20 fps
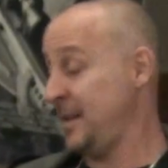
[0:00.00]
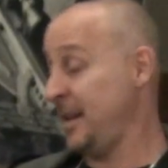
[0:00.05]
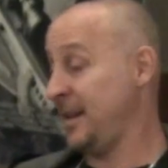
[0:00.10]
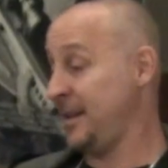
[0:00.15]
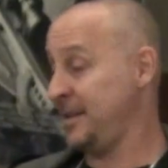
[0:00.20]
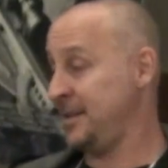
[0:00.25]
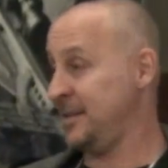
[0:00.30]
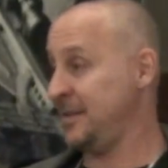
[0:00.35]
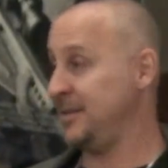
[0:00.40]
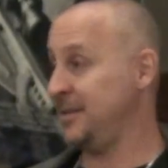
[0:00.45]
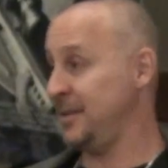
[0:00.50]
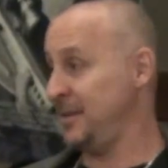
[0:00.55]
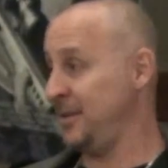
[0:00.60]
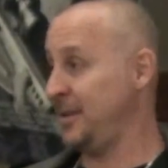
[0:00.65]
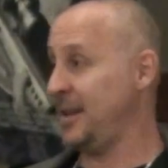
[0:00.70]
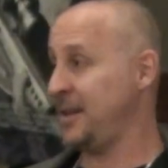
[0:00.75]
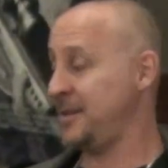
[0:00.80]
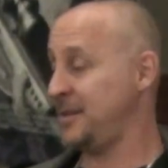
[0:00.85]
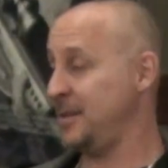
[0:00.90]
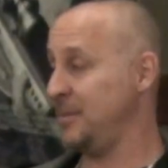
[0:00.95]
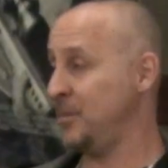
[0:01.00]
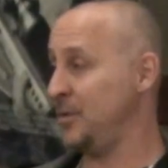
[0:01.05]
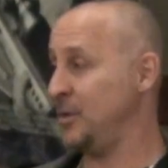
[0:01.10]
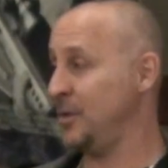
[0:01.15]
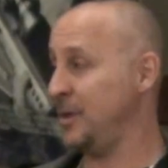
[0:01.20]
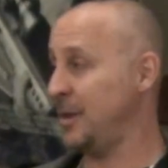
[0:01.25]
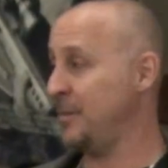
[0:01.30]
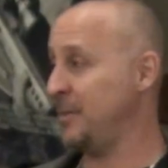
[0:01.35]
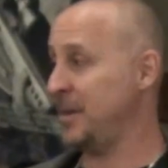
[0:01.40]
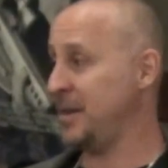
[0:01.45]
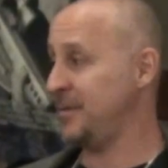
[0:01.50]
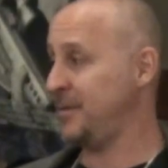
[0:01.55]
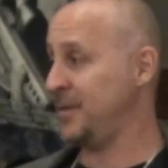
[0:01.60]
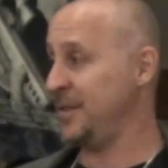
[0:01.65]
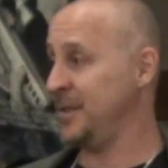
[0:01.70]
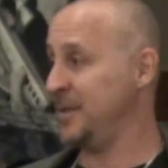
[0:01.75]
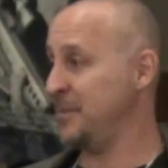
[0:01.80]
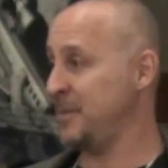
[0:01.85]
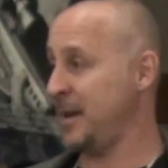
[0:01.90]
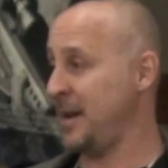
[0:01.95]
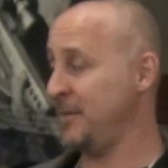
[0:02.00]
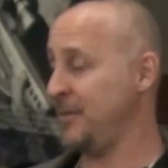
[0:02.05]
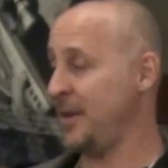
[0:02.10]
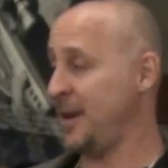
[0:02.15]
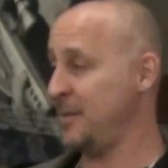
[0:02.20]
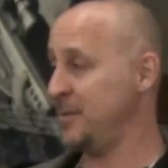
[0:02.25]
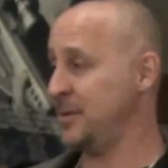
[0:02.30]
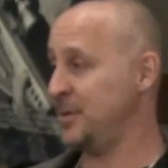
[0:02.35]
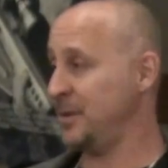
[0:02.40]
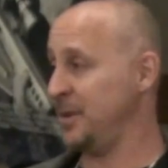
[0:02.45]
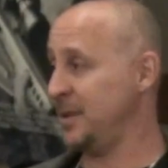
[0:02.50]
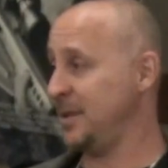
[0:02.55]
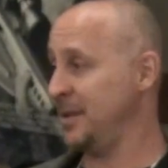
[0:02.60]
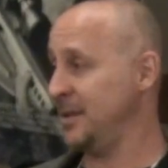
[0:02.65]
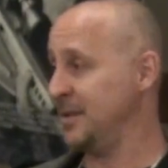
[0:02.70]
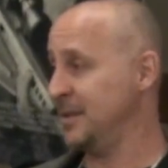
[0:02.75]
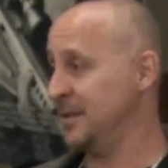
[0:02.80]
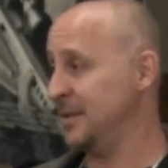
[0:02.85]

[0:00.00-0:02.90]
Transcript: You guys seem cool. I'm not feeling bad vibe between you.